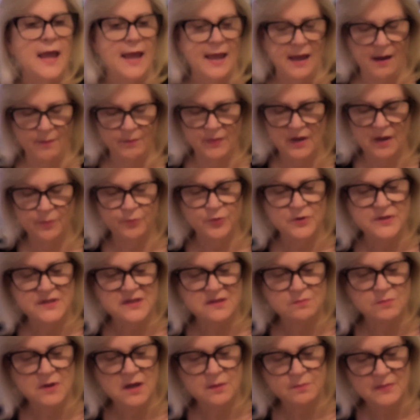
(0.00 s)
I'm gonna put
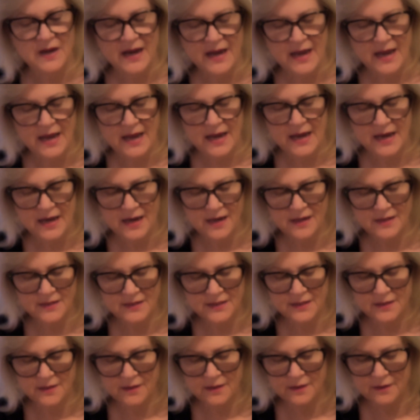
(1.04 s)
some on my
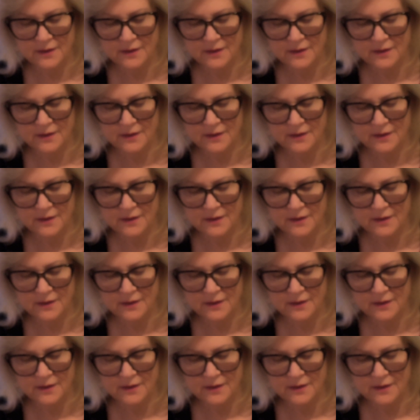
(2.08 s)
eggs.